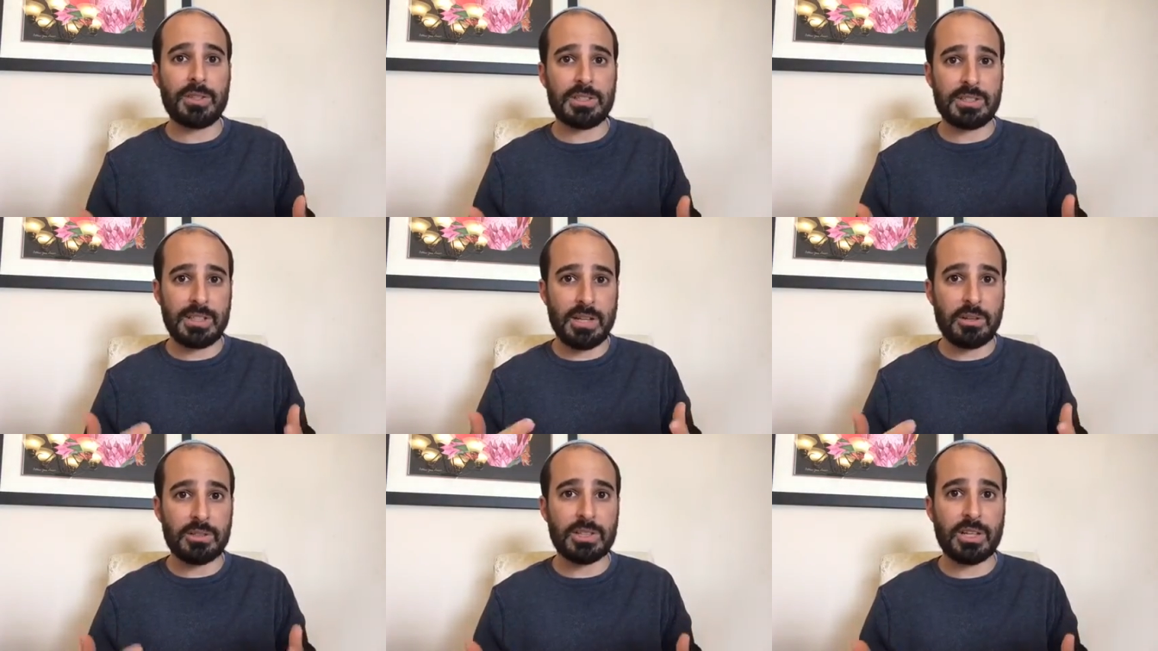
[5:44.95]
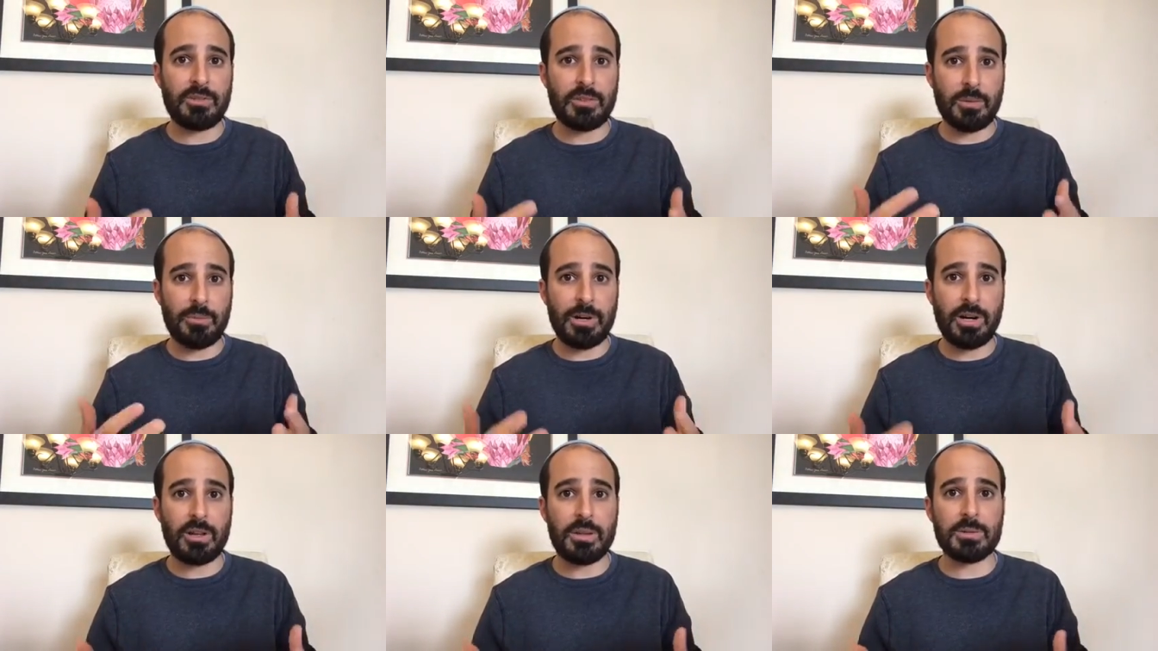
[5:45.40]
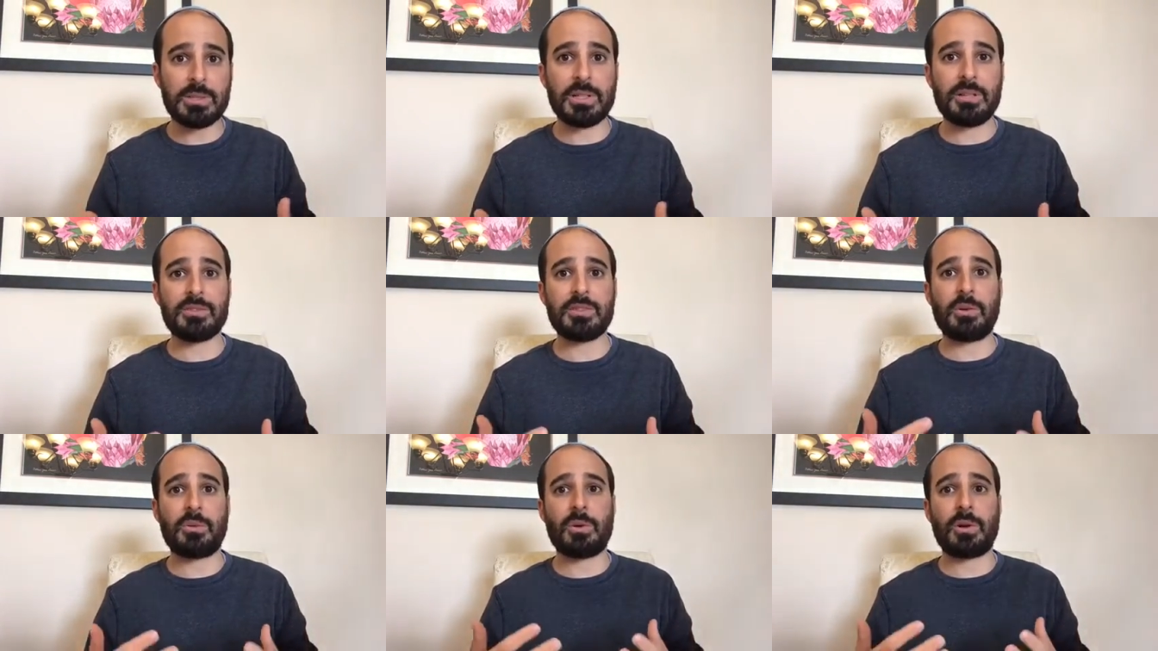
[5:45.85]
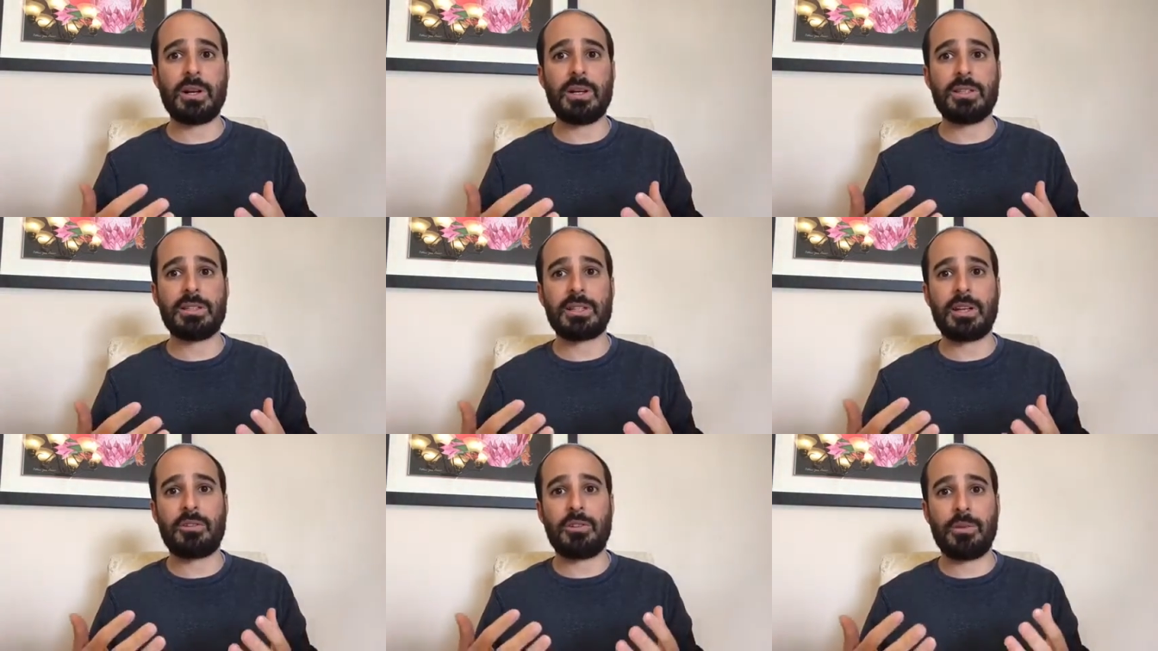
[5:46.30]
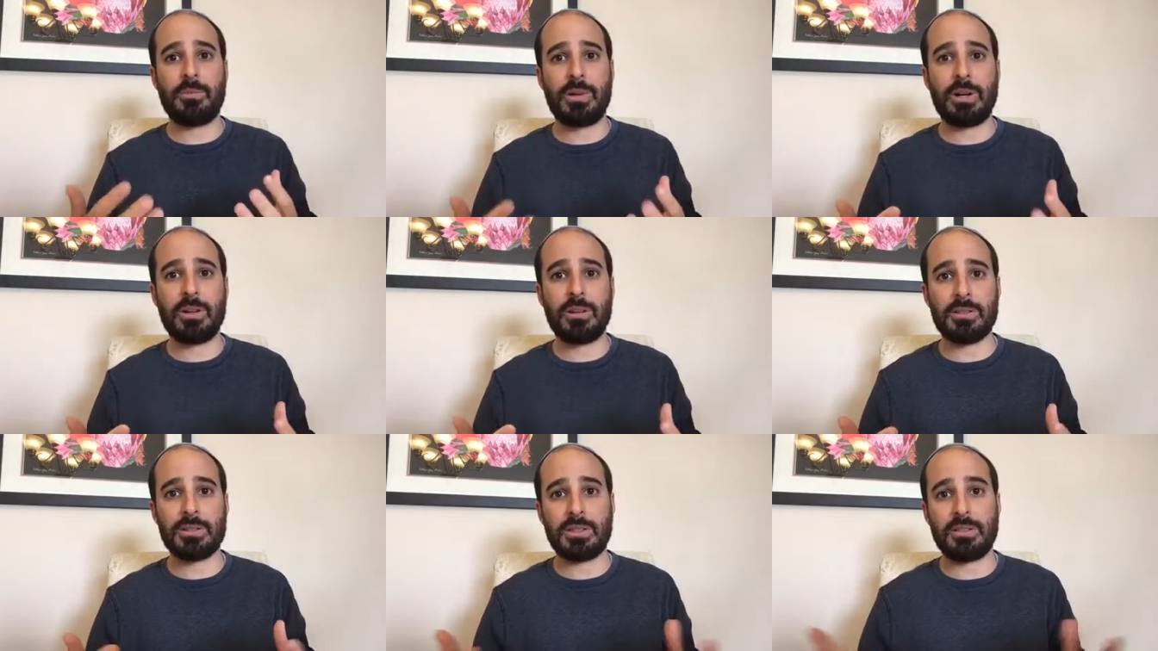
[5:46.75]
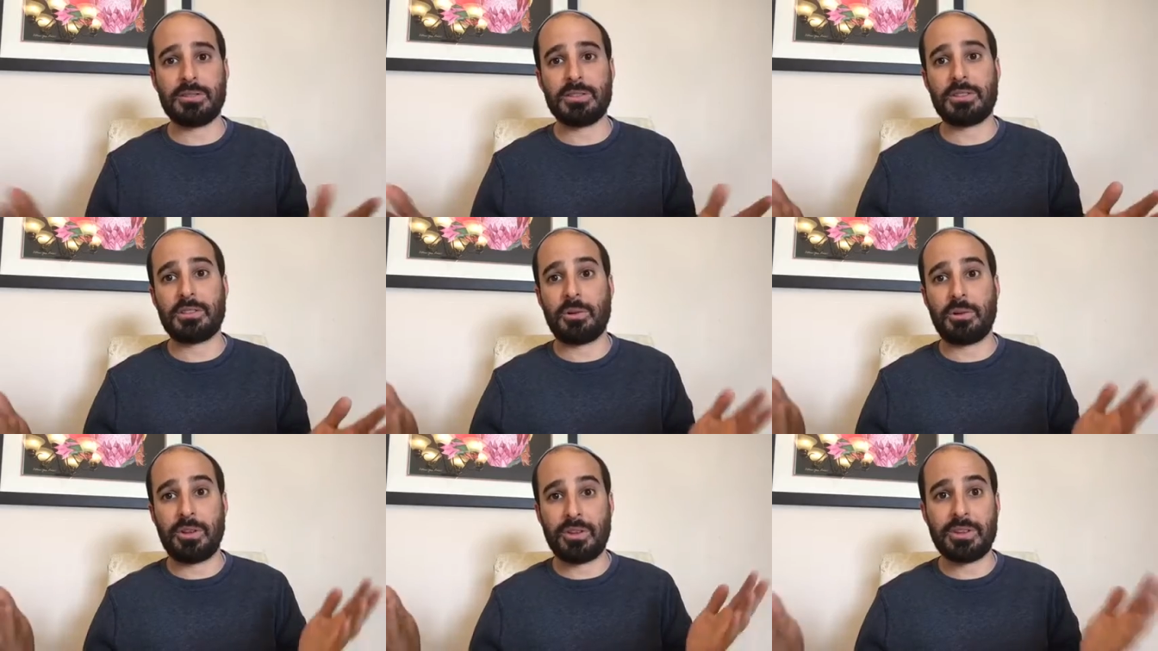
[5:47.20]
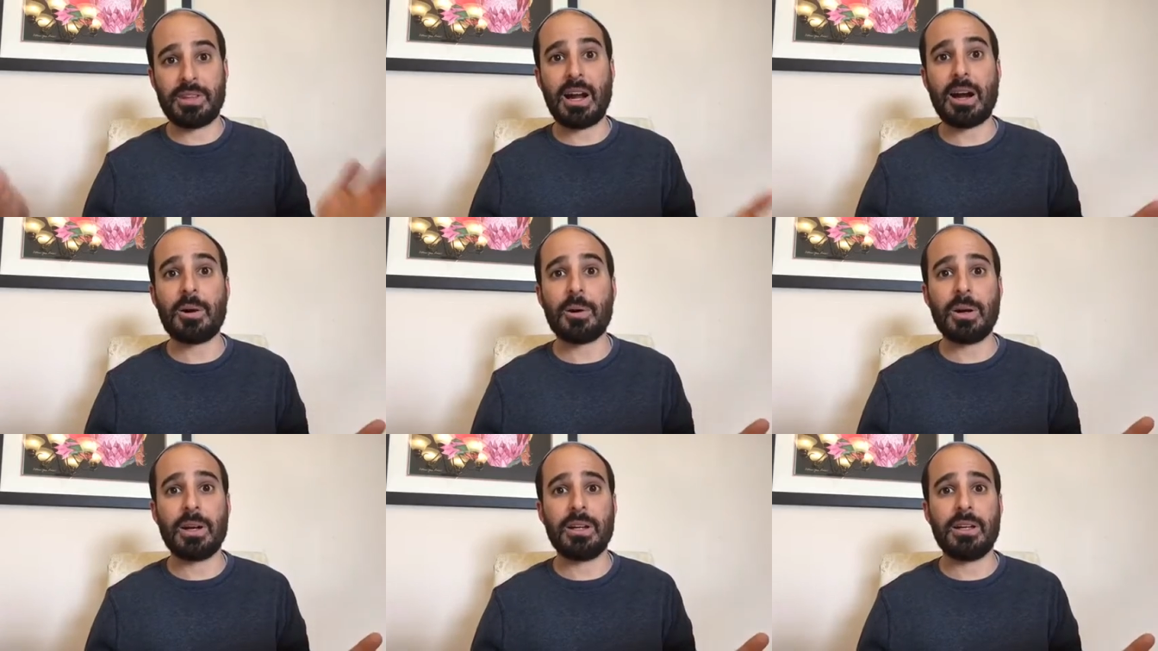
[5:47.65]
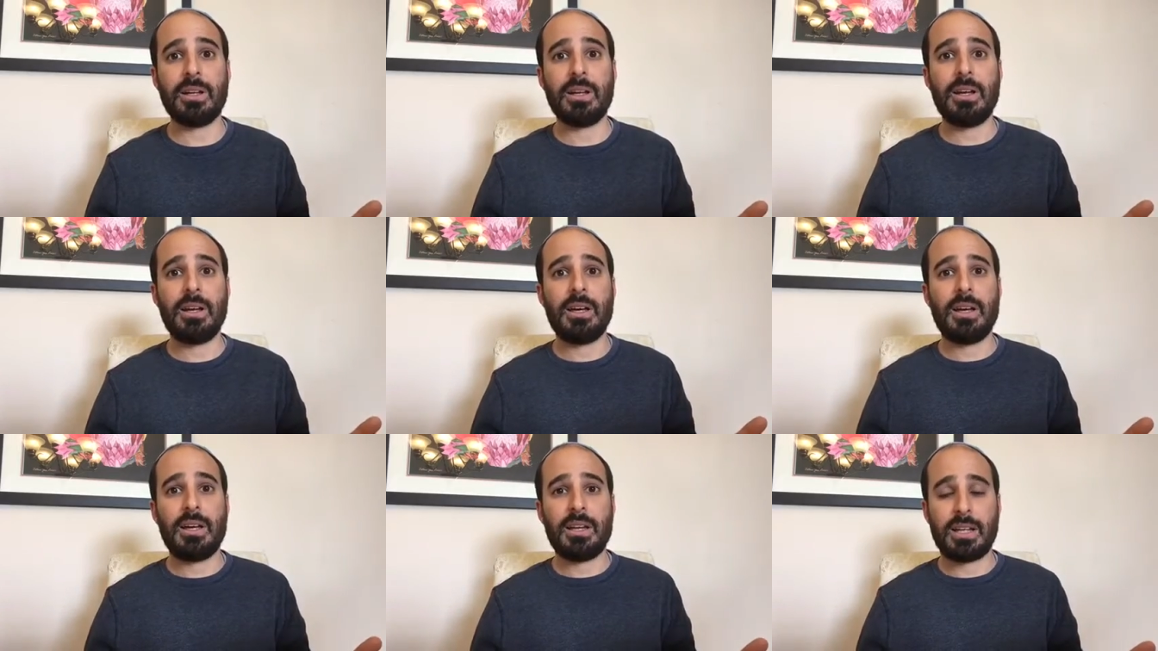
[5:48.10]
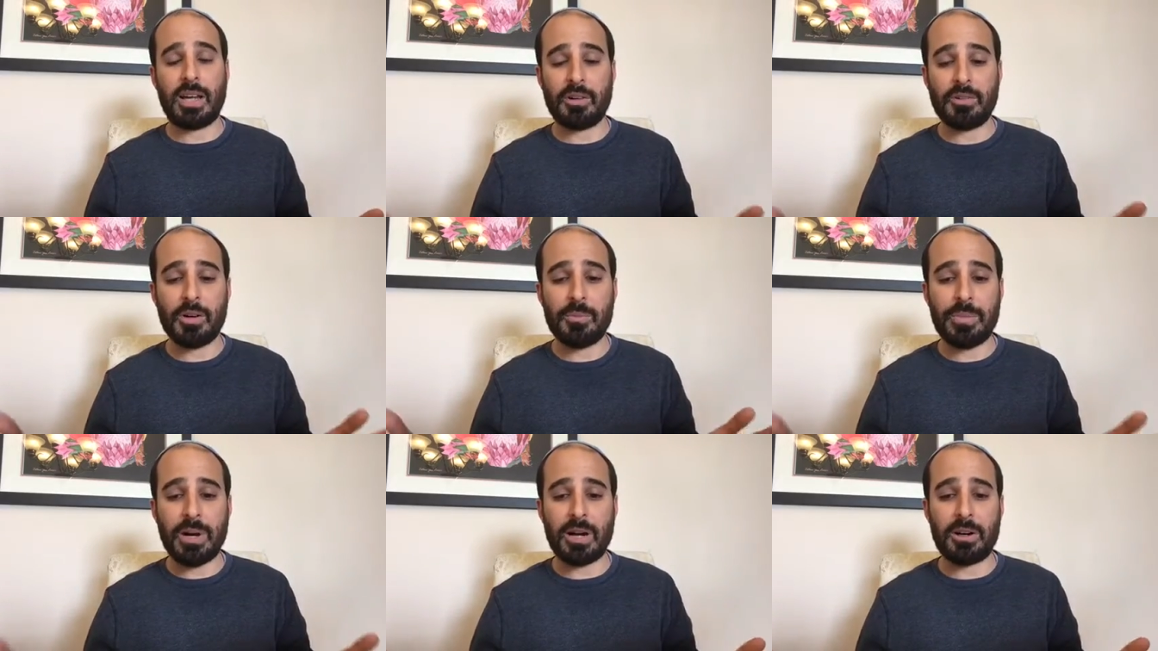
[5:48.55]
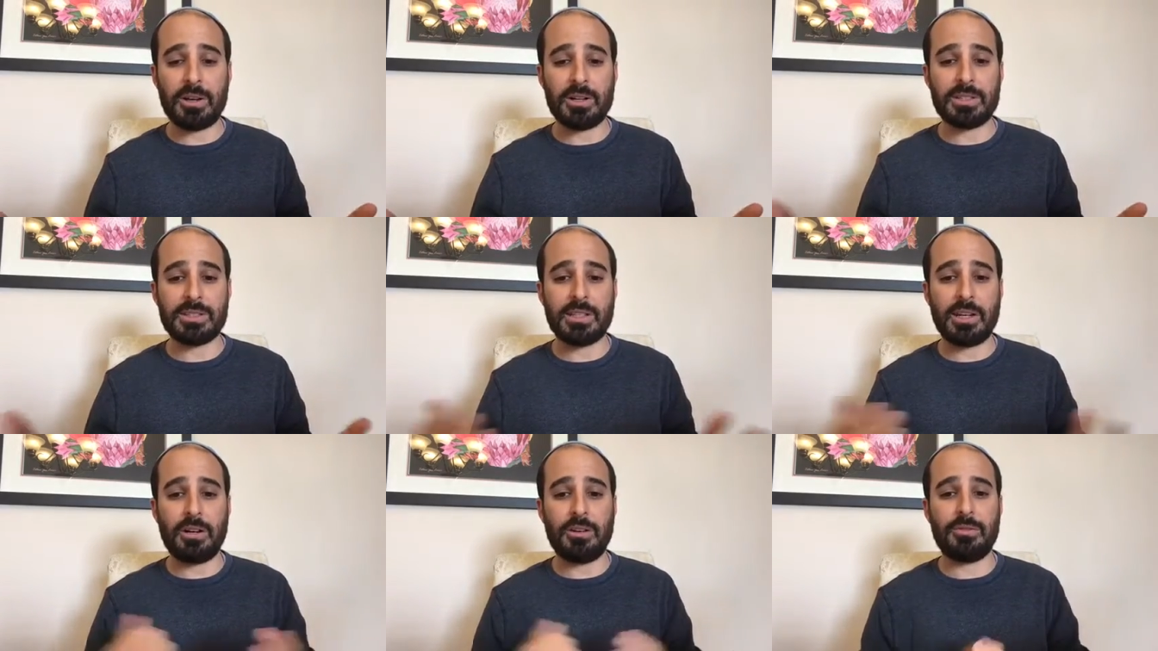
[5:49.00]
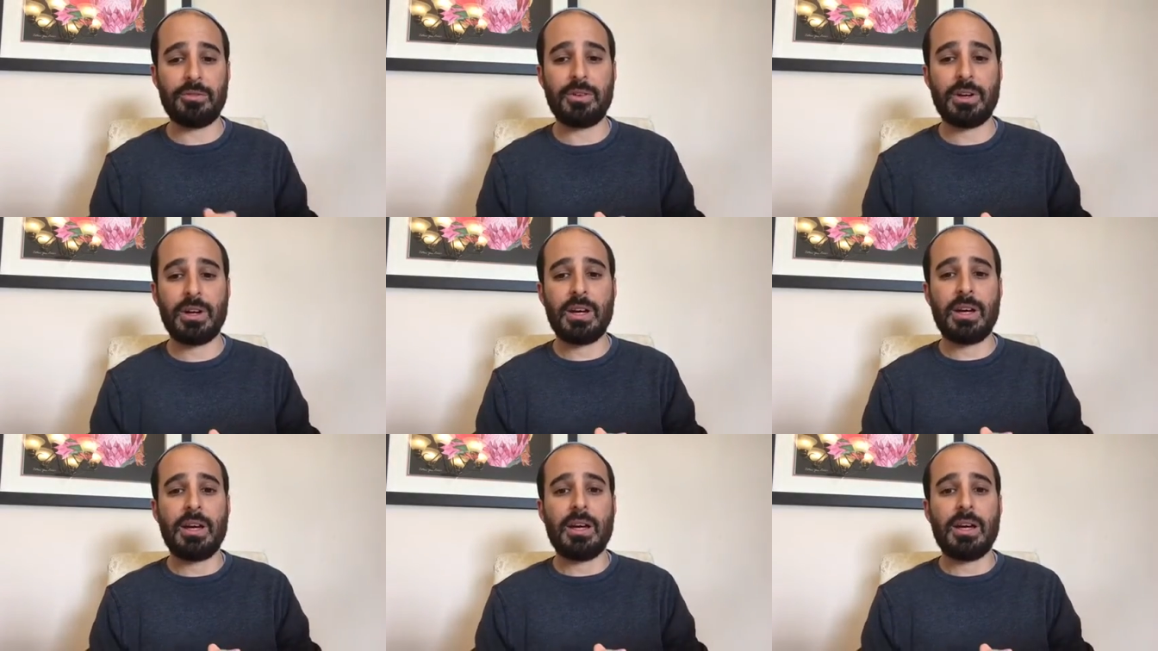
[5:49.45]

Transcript: The cells can repair themselves, the organs can repair themselves, so the thyroid can repair itself.